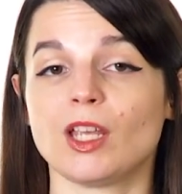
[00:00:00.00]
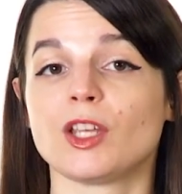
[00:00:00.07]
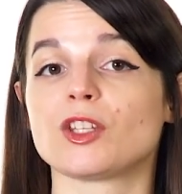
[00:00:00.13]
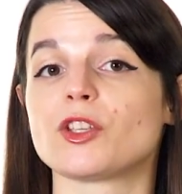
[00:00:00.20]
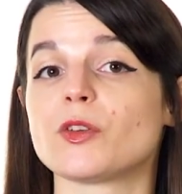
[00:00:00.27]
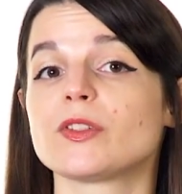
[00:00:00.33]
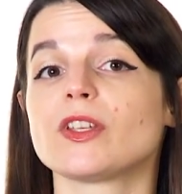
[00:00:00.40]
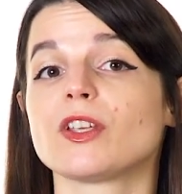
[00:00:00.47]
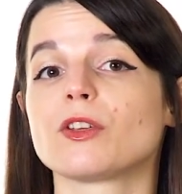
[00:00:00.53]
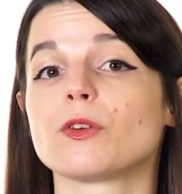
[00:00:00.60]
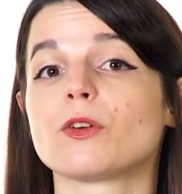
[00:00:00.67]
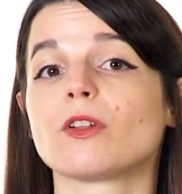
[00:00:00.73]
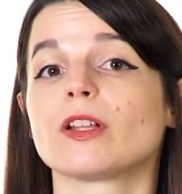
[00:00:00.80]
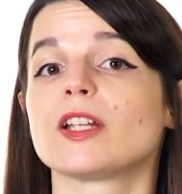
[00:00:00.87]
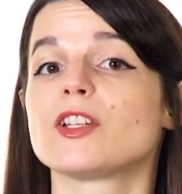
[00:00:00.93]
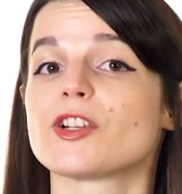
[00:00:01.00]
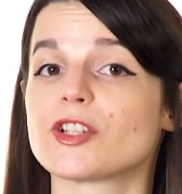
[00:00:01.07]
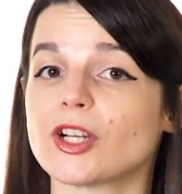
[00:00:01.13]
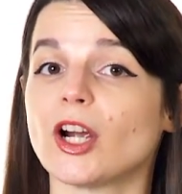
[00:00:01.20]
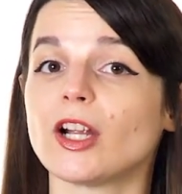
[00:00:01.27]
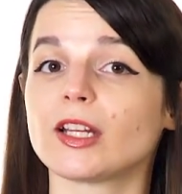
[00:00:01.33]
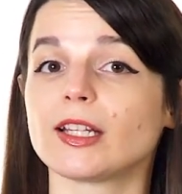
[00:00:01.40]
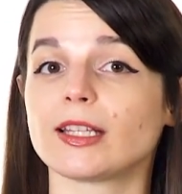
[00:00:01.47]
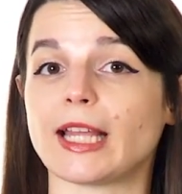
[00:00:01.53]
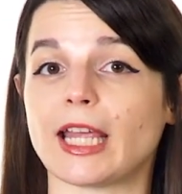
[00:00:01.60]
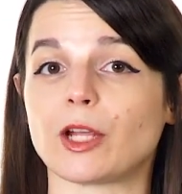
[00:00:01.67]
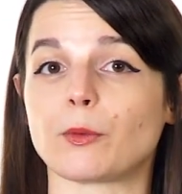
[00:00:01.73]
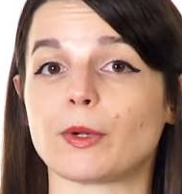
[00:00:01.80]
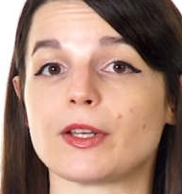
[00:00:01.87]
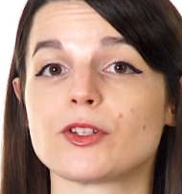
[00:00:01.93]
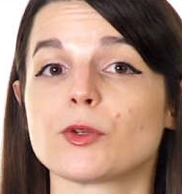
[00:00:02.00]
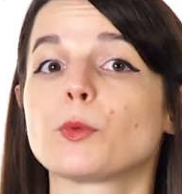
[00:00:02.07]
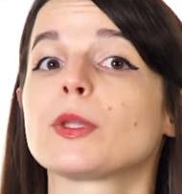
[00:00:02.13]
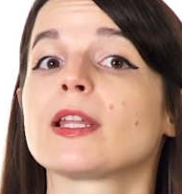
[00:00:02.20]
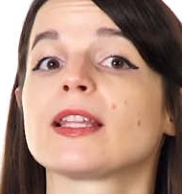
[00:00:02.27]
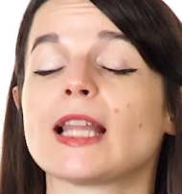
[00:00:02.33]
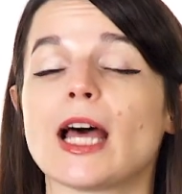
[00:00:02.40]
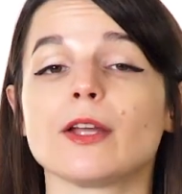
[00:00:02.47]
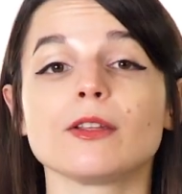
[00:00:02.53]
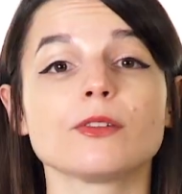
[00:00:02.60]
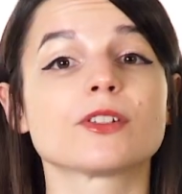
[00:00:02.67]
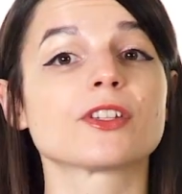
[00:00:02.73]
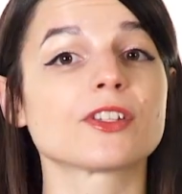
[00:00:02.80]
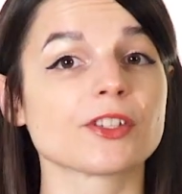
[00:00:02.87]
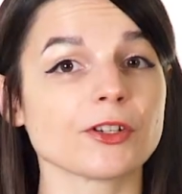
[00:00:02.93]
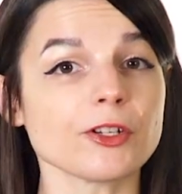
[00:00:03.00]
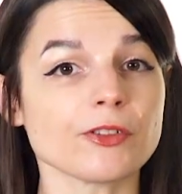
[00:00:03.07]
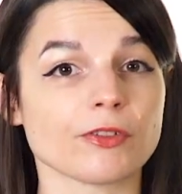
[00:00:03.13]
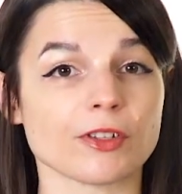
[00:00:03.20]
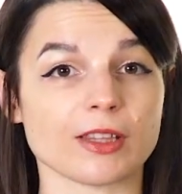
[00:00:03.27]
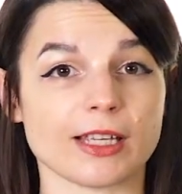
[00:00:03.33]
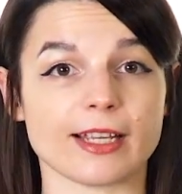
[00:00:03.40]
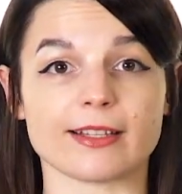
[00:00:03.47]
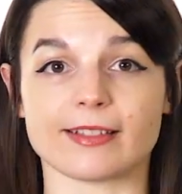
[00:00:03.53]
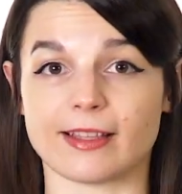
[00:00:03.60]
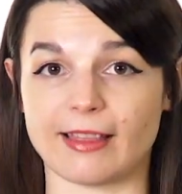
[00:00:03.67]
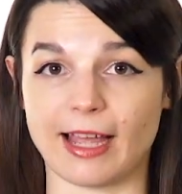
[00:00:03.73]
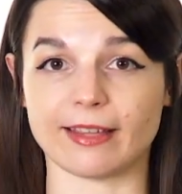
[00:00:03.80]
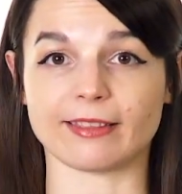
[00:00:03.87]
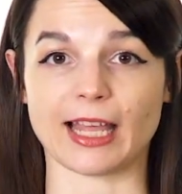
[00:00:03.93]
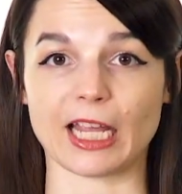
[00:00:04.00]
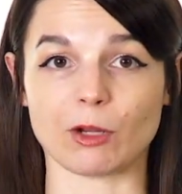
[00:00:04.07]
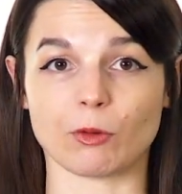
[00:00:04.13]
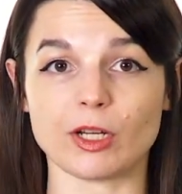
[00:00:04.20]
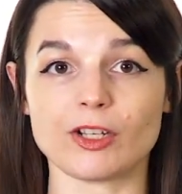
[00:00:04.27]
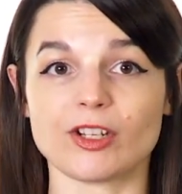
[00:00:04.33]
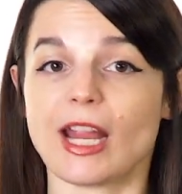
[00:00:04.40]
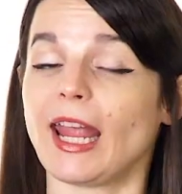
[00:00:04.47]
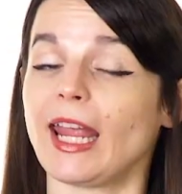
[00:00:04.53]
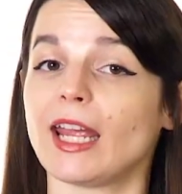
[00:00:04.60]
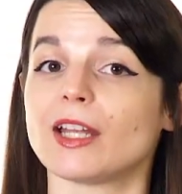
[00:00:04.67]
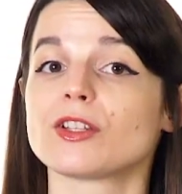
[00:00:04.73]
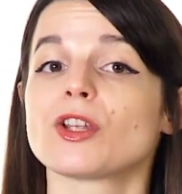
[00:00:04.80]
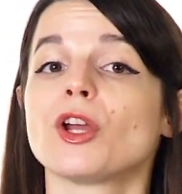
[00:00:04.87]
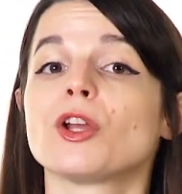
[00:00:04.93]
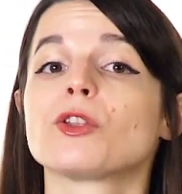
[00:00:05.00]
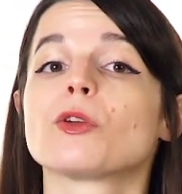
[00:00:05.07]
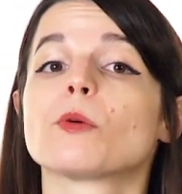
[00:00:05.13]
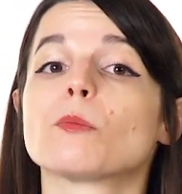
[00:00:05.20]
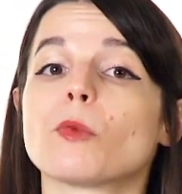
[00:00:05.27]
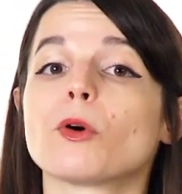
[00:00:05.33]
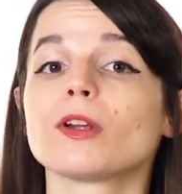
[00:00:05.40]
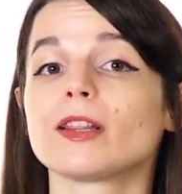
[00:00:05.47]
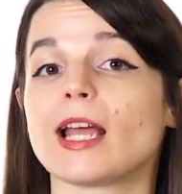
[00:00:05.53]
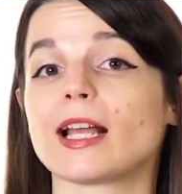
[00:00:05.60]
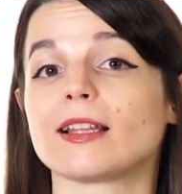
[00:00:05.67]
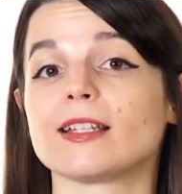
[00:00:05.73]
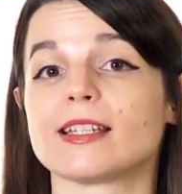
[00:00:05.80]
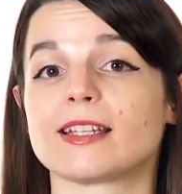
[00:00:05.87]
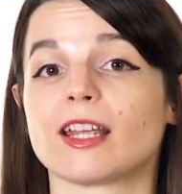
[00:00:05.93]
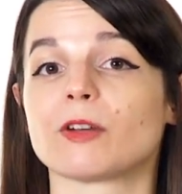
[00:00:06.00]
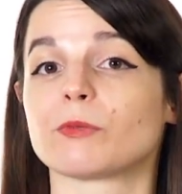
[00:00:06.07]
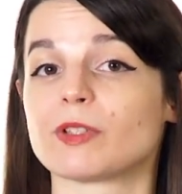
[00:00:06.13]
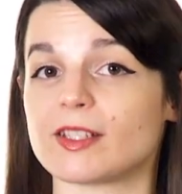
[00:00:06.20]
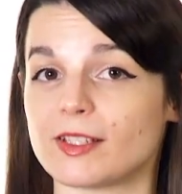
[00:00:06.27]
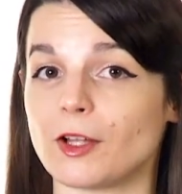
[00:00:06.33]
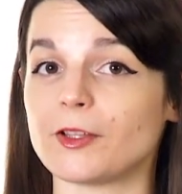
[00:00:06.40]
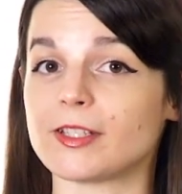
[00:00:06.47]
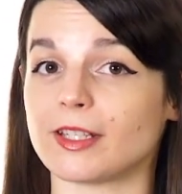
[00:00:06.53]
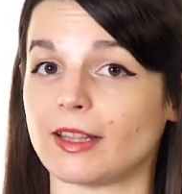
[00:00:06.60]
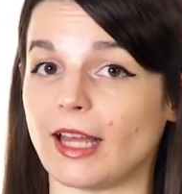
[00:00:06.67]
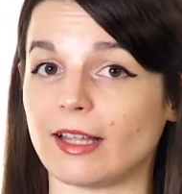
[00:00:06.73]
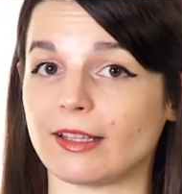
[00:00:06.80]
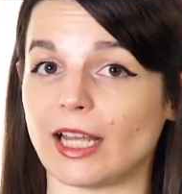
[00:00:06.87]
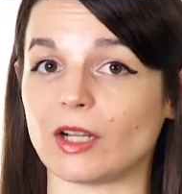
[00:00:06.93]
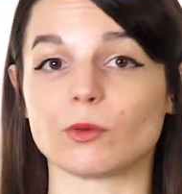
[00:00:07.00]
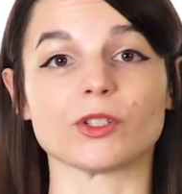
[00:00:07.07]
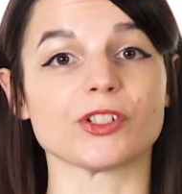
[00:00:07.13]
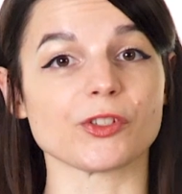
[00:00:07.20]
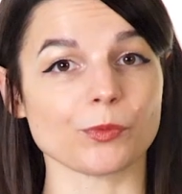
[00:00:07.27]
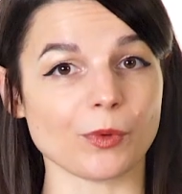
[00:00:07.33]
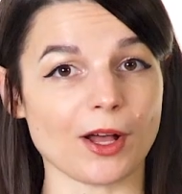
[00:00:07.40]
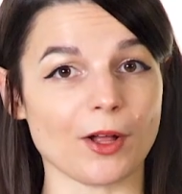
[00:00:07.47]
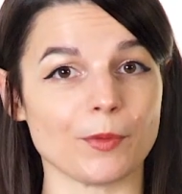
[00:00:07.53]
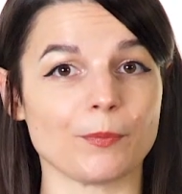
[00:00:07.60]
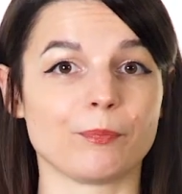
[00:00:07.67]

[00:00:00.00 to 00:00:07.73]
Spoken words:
Using Google in your target language will allow you to search for things in that language, and you're more likely to get results in that language as well.